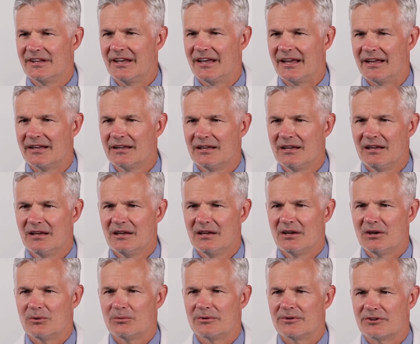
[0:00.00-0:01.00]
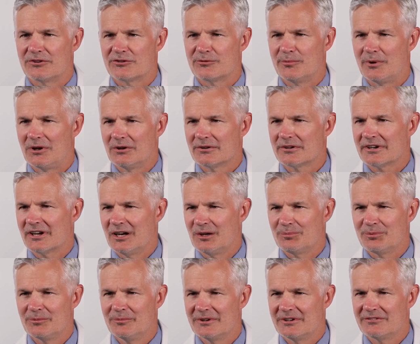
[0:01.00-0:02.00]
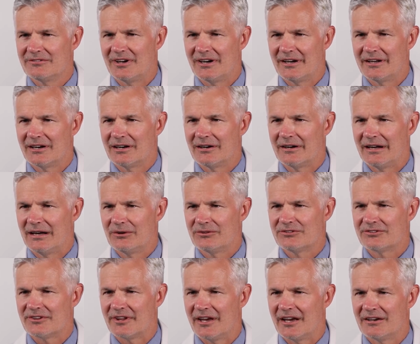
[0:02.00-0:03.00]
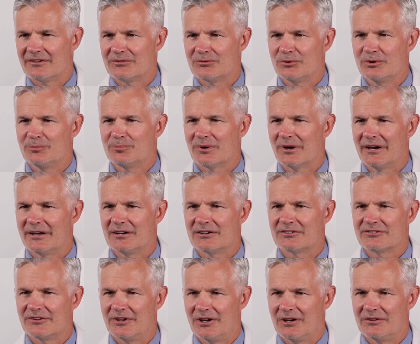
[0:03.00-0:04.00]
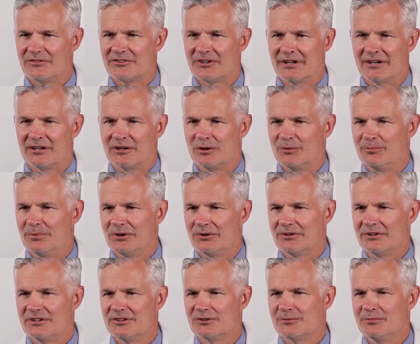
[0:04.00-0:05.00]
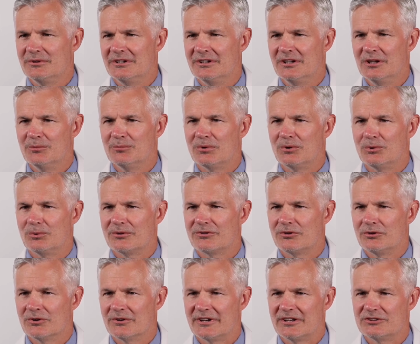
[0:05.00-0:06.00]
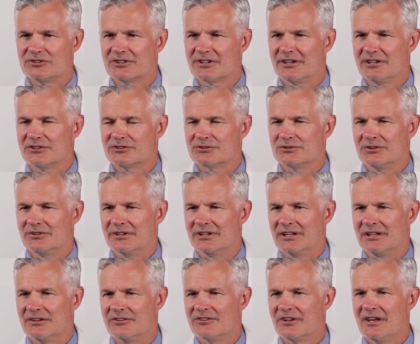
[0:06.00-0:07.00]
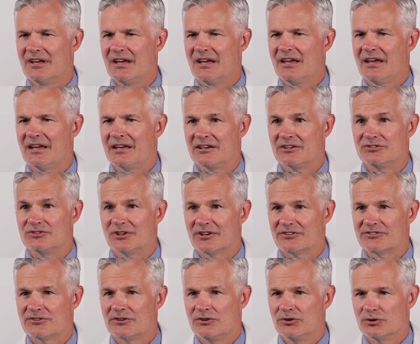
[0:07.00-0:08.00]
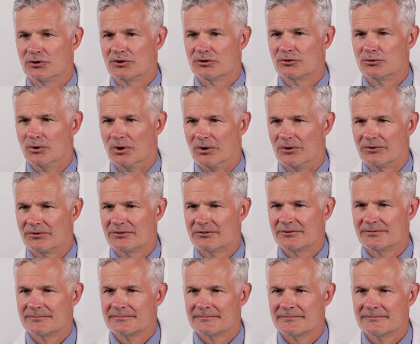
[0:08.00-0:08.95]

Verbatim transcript: day, with a smaller complement of I R house staff, we pride ourselves on an ability to be nimble with your educational needs and adjust to your growth.